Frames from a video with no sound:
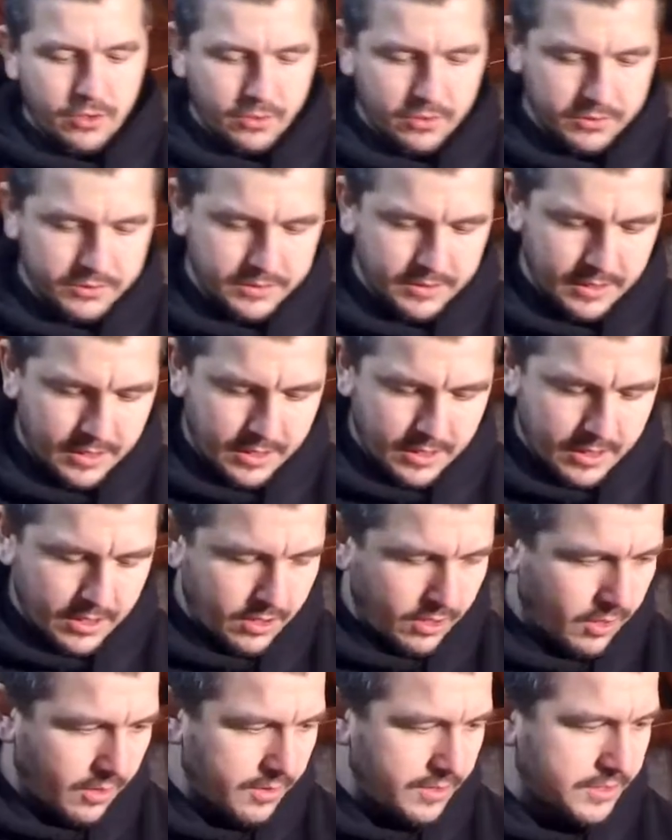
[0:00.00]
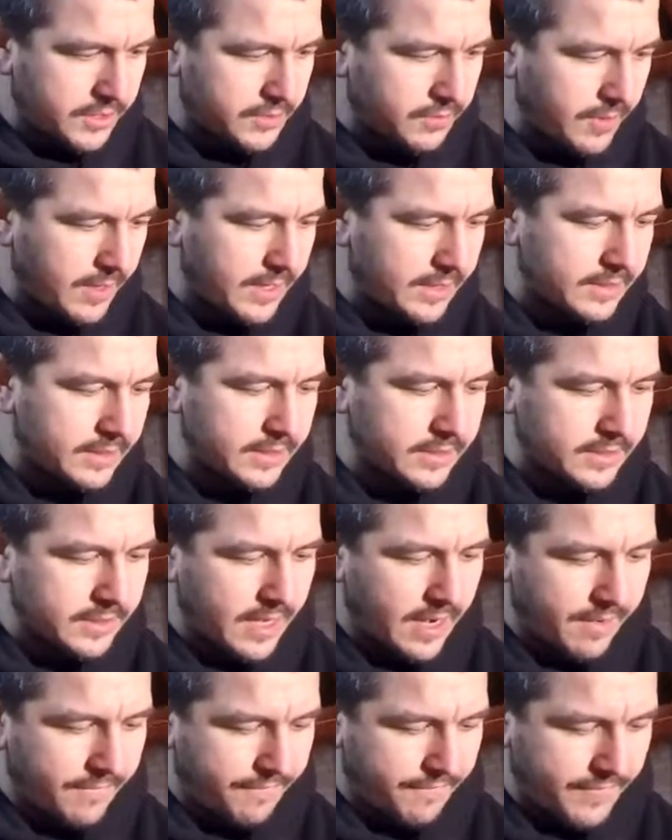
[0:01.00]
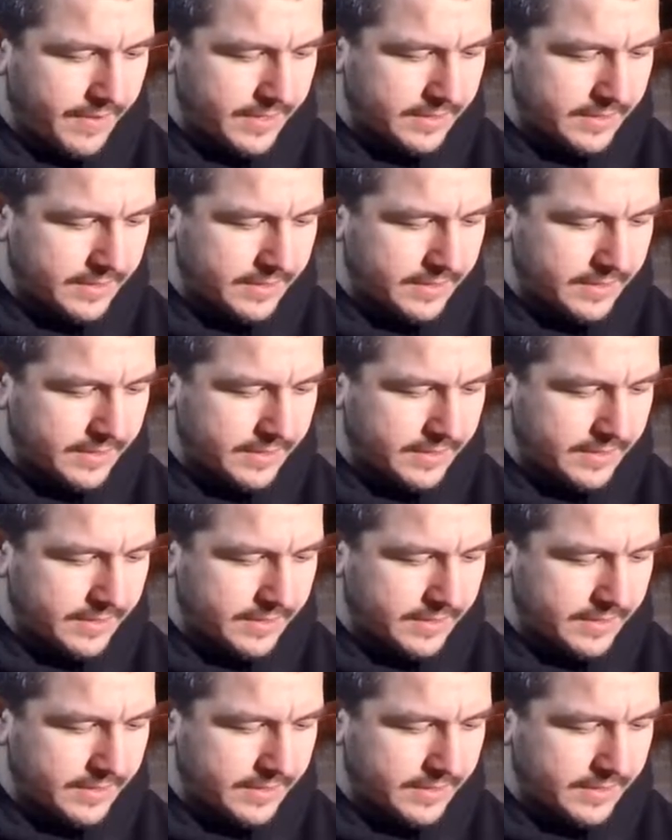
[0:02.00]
gold harness ring is not